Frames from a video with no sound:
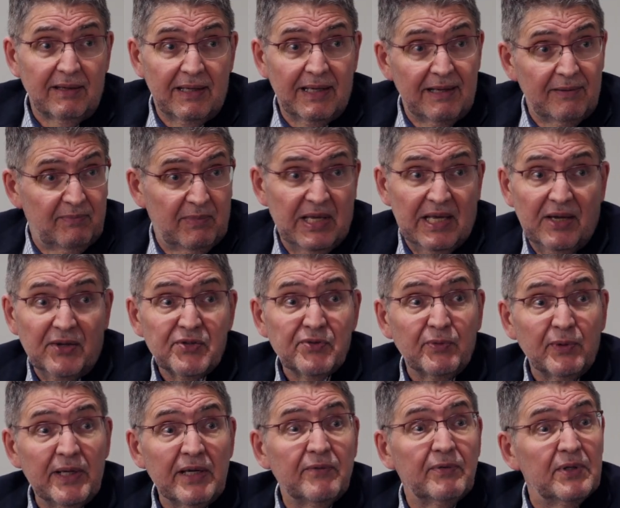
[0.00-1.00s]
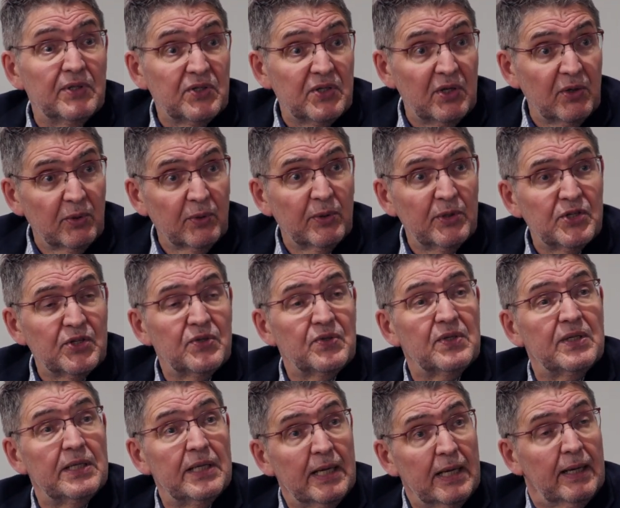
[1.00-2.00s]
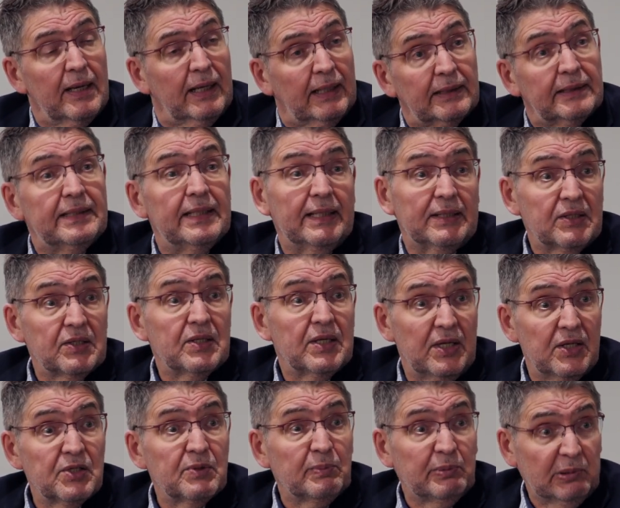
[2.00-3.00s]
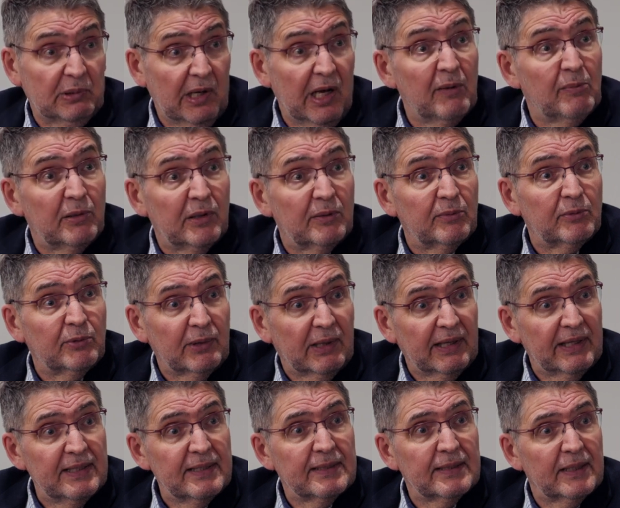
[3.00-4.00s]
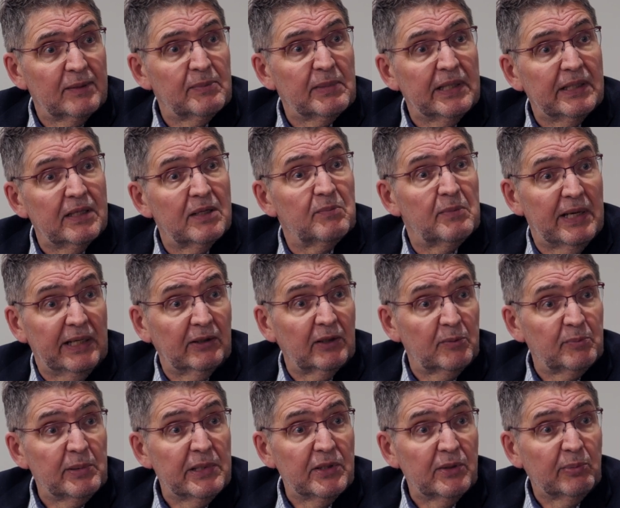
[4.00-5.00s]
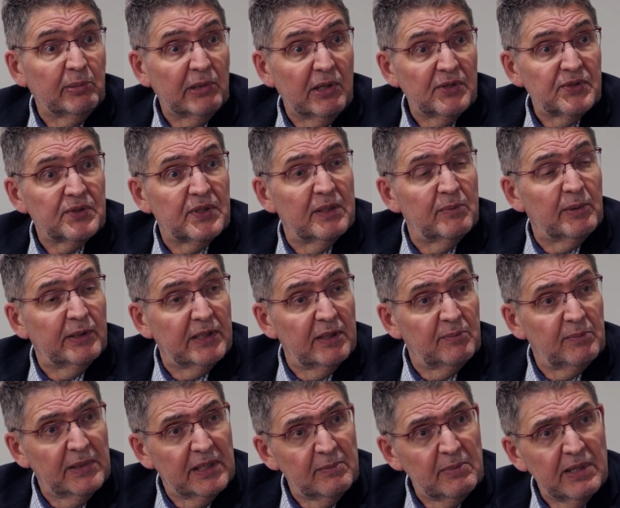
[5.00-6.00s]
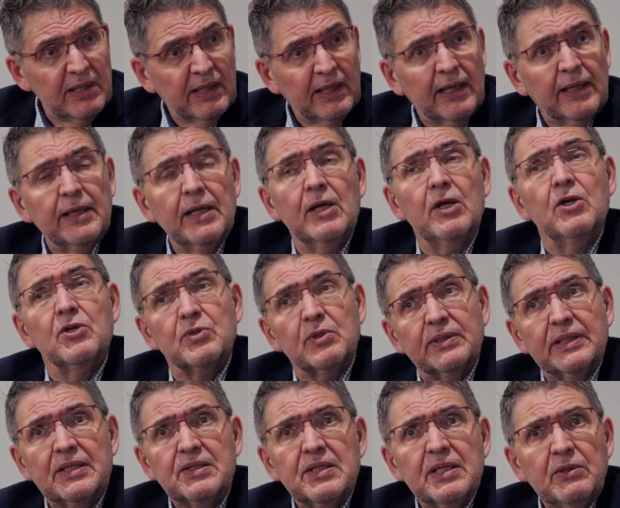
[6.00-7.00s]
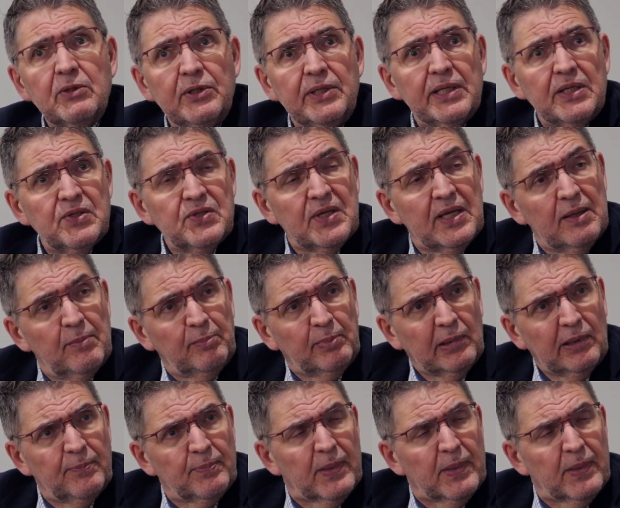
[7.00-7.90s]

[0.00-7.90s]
He has frequency, urgency, and that's his problem, right? I mean, it may not be the prostate, but it may be that. So that's a good example.